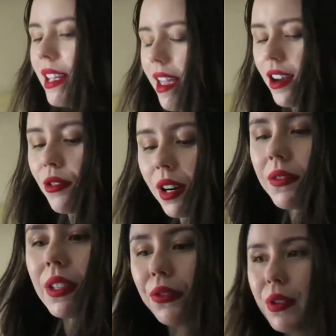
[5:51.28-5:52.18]
in the
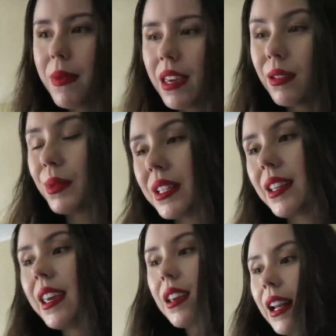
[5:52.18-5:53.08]
aircraft, if we make a
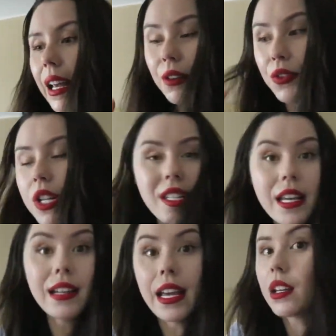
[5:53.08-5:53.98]
mistake, like, first
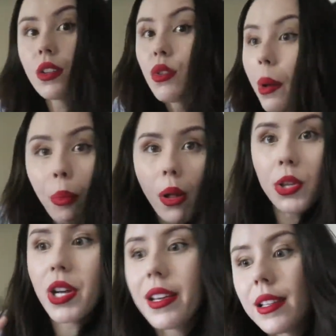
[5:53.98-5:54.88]
thing, like, you
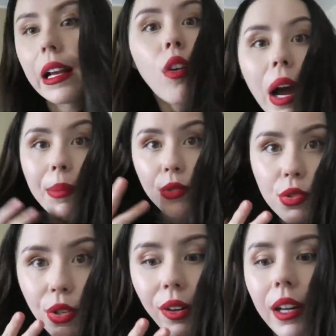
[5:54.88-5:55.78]
apologize. Like, oh, I'm
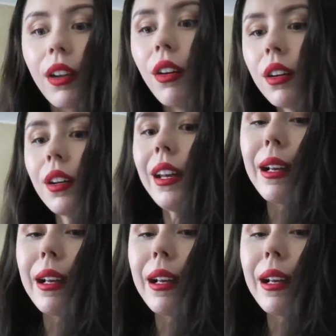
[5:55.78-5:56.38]
so sorry, you know?